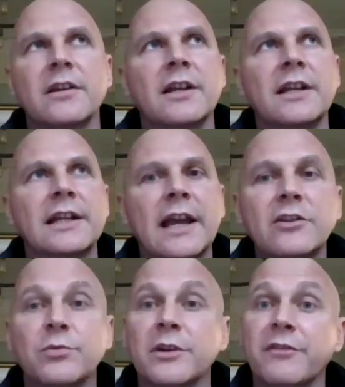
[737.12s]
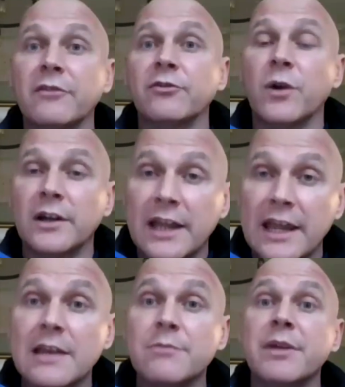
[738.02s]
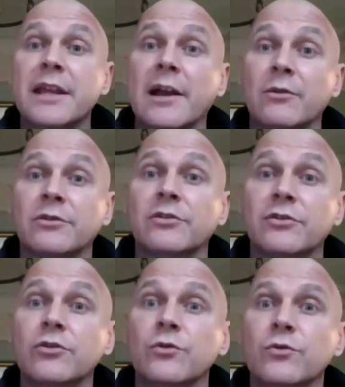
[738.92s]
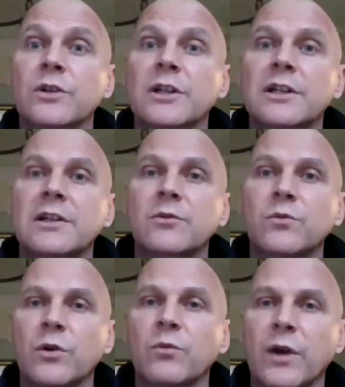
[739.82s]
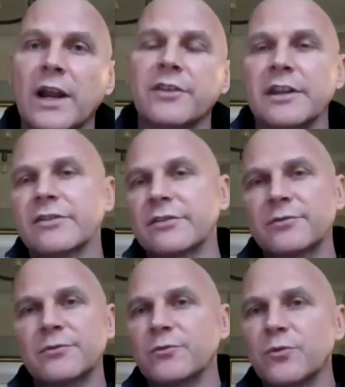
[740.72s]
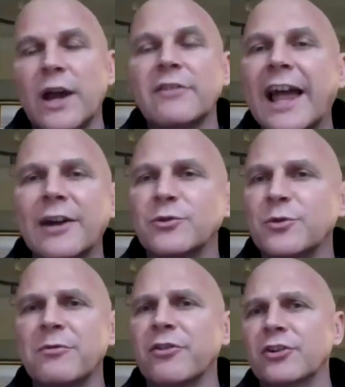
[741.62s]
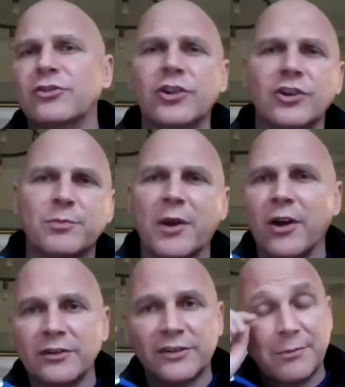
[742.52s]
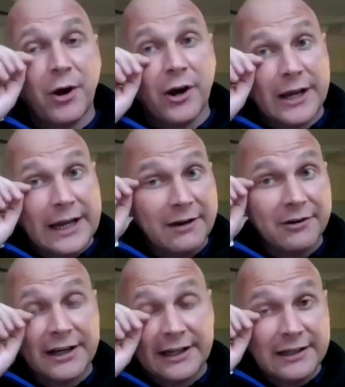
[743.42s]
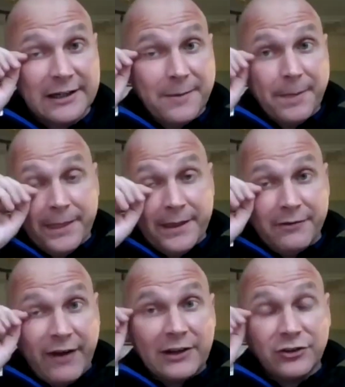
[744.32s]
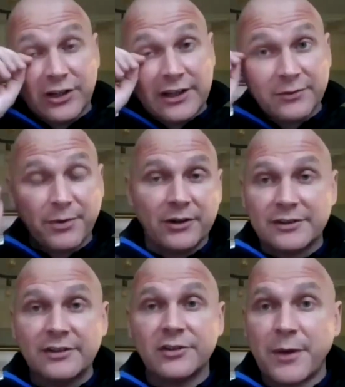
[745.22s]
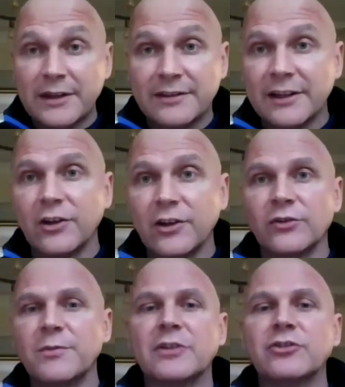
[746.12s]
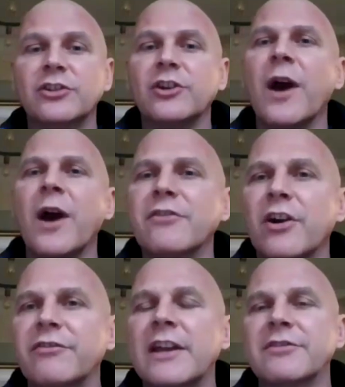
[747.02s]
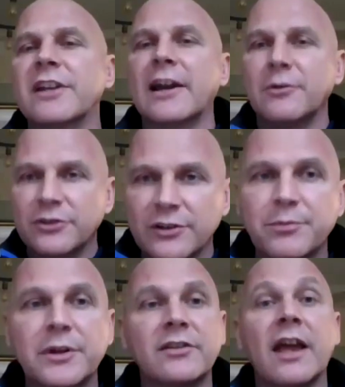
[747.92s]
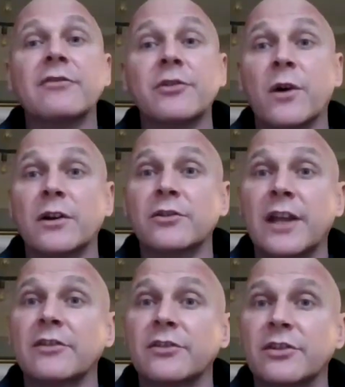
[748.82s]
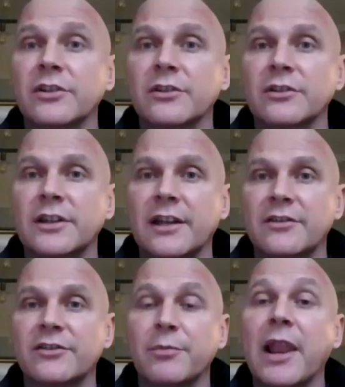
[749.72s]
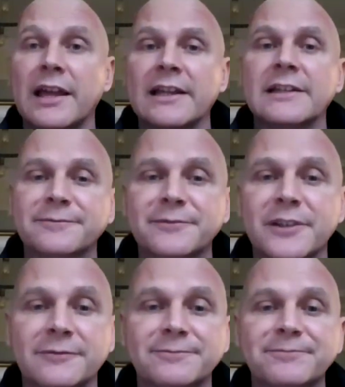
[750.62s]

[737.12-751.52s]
engagement of everyone in being able to do whatever language you prefer, church planting, pioneering, evangelist, participating in God's mission, whatever our favoured language is, but it's everyone who gets to play. Yeah.